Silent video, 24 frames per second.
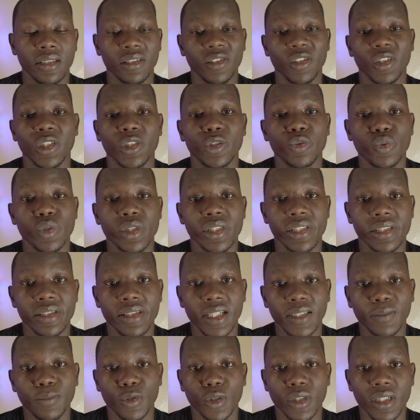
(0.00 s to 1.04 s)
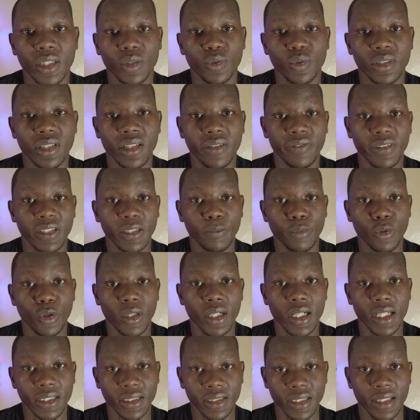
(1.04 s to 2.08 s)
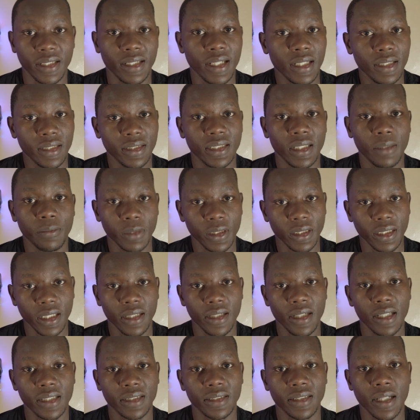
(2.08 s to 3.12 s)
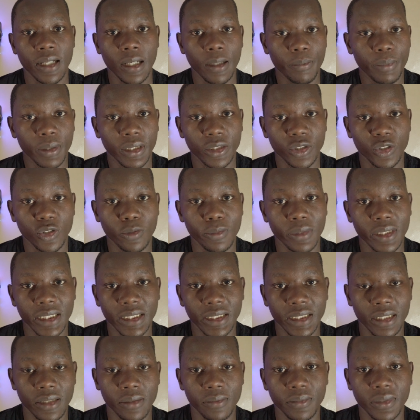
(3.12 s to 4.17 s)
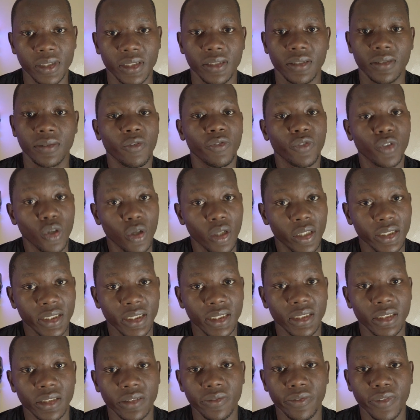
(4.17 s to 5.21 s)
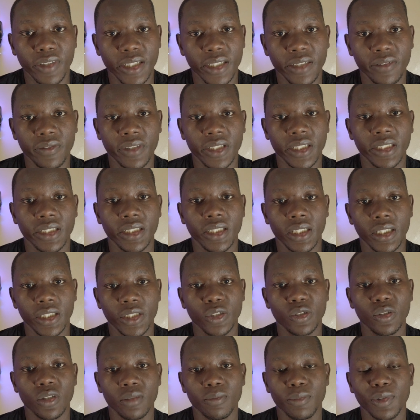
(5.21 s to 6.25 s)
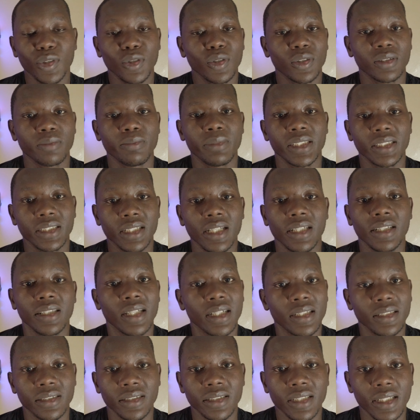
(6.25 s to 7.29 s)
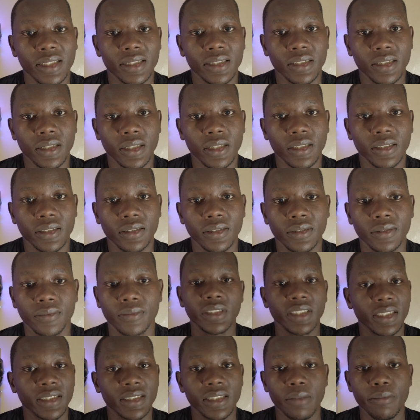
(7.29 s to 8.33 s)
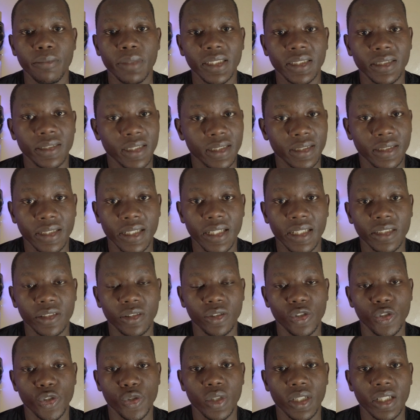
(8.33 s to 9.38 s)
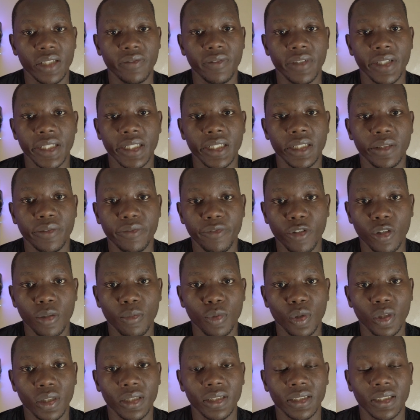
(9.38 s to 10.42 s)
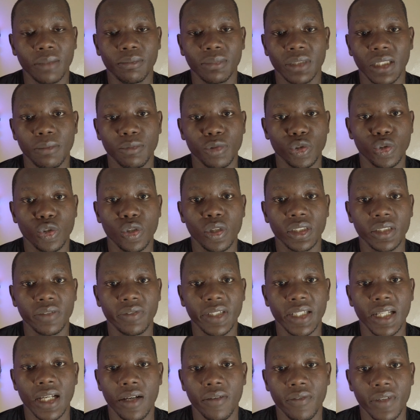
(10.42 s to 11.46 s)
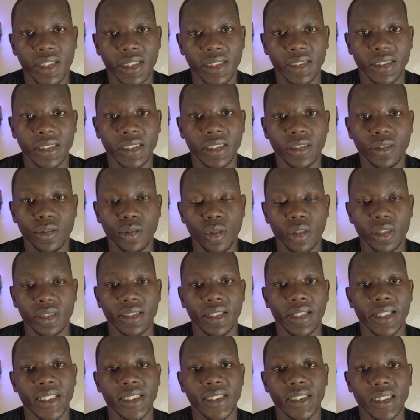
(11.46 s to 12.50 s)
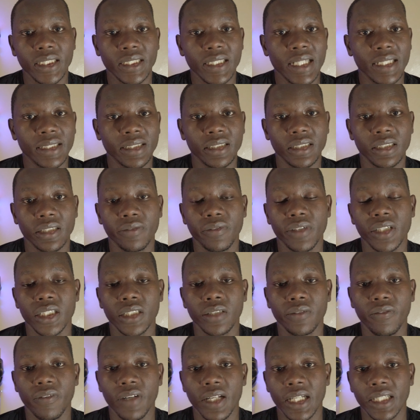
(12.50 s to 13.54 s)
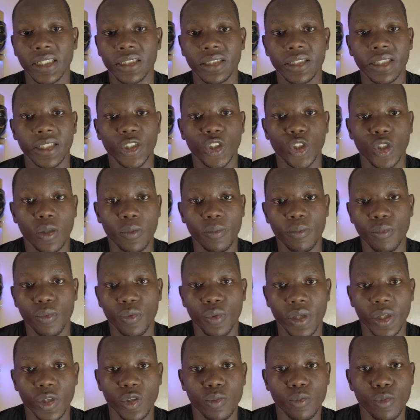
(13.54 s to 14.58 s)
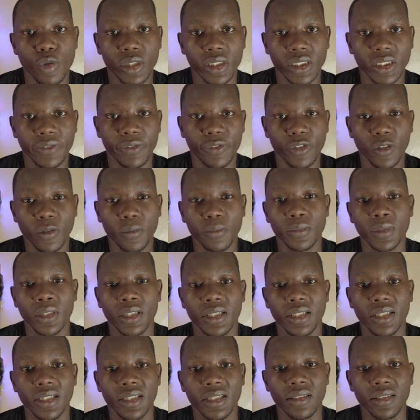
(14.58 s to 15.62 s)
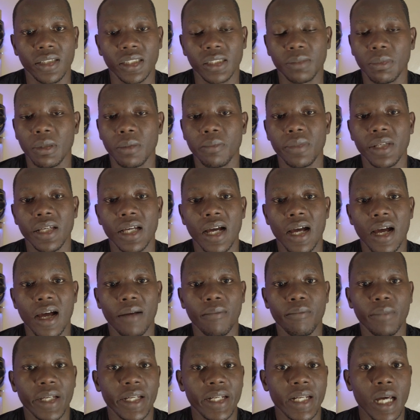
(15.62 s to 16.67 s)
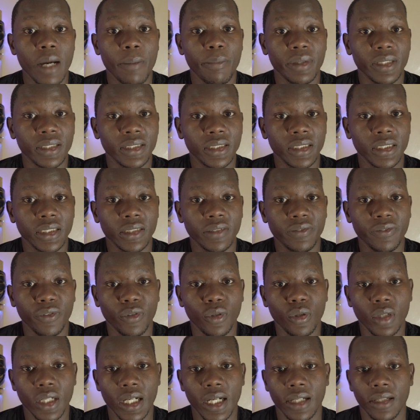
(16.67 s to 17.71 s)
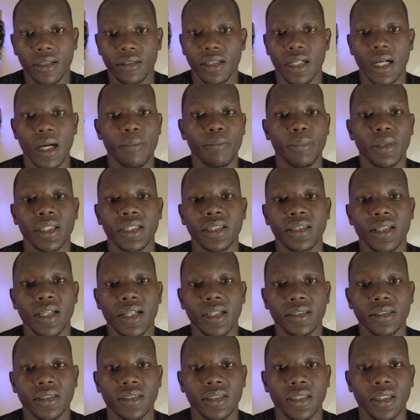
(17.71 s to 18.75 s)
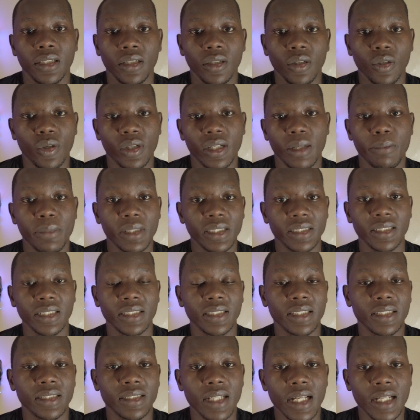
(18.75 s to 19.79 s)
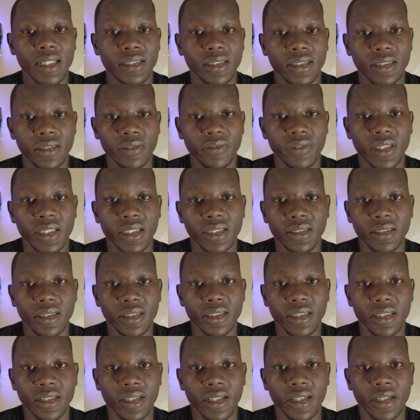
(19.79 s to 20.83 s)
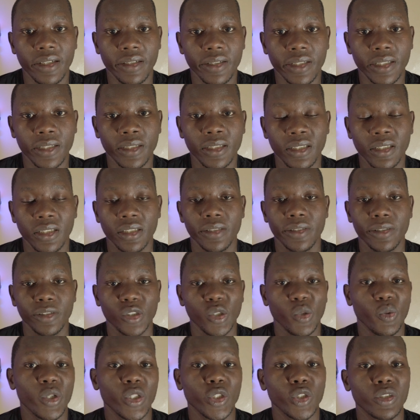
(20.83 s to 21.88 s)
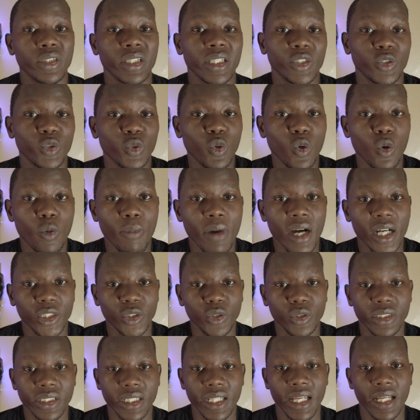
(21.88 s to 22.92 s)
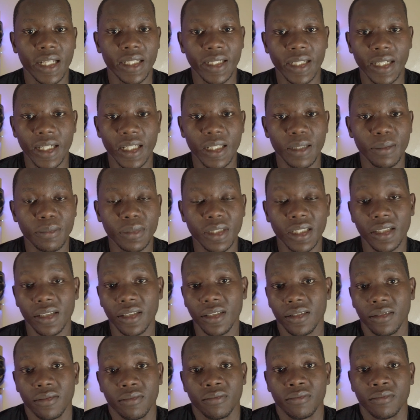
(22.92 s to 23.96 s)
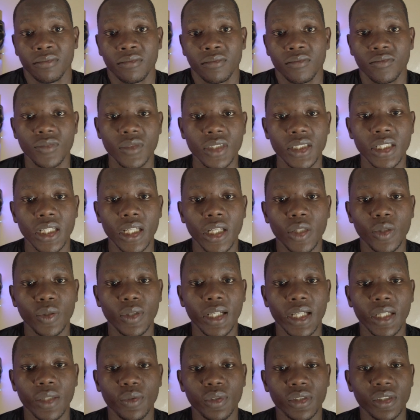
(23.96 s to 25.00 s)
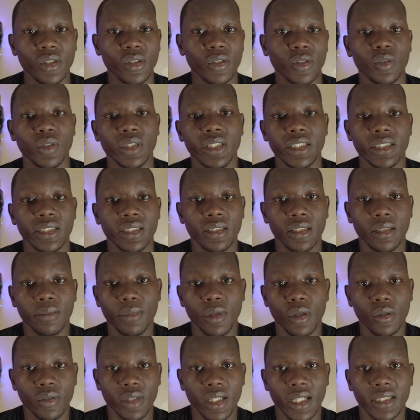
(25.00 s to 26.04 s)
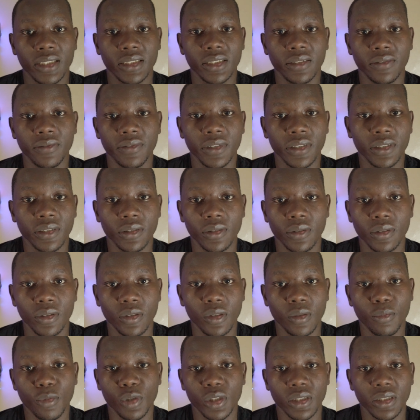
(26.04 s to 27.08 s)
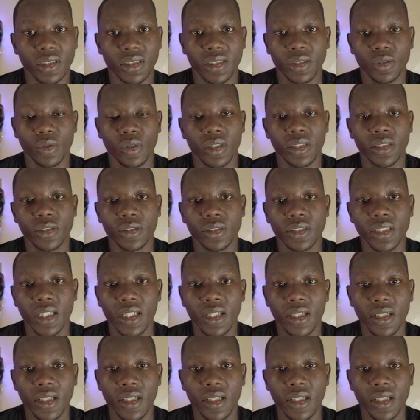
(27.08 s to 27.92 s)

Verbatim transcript: they'll switch that product with a fake product, and that is something that has happened so many times. Of course, it is very, very illegal because basically that is just stealing. Since the business there is usually very informal, sometimes you don't even have a receipt, or the receipt doesn't even reflect the shop where you bought it from. It may be a made-up receipt for a company that, or a business that doesn't even exist in the area. So when you try to go back to try and claim, they'll tell you, hey, we don't know anything about that T V. Nobody sold